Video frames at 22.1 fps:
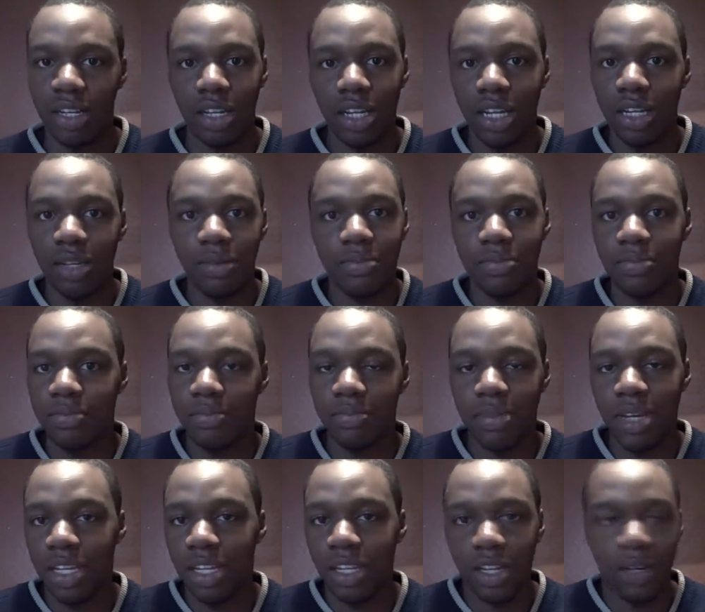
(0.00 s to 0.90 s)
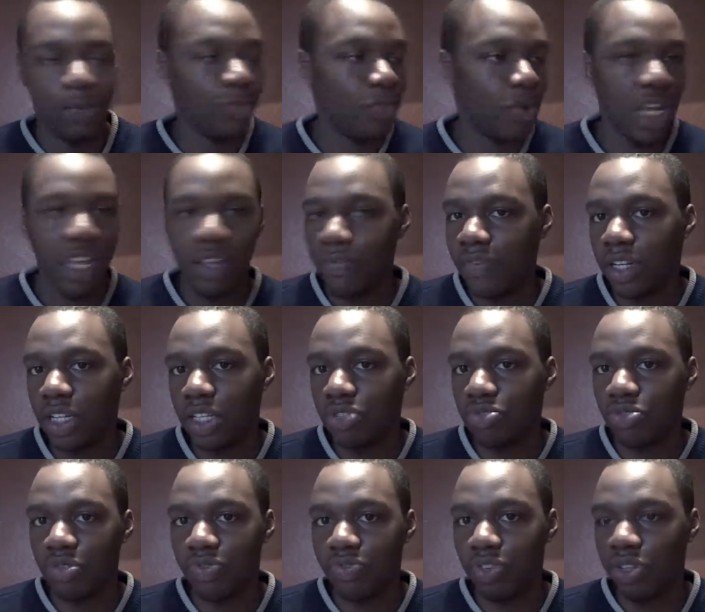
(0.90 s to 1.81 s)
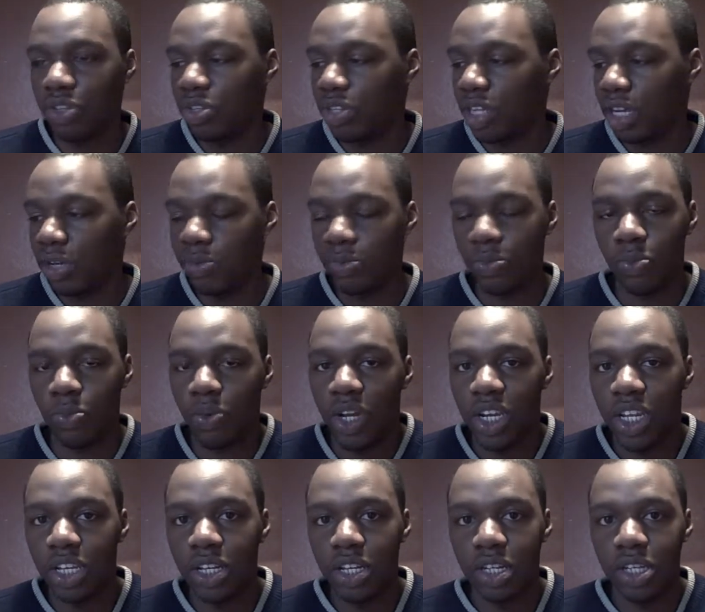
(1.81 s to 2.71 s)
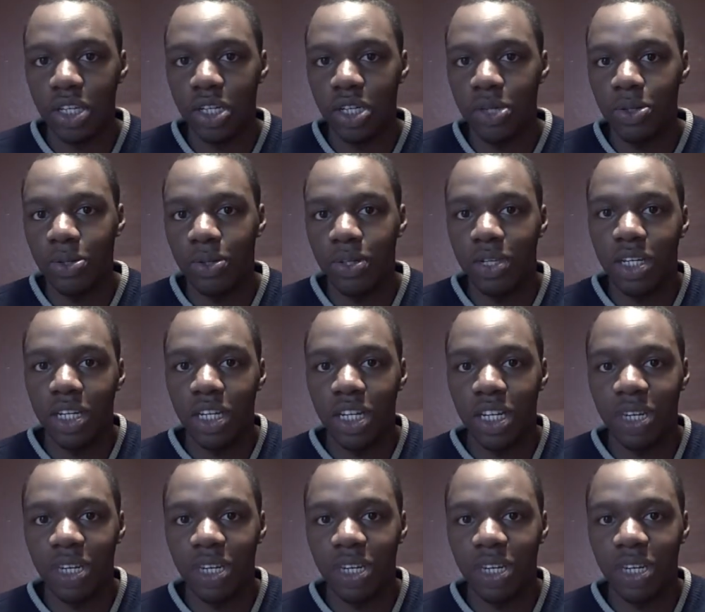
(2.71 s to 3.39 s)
"Hey, mate, I'm waiting for this review. Like, when are you gonna do it?"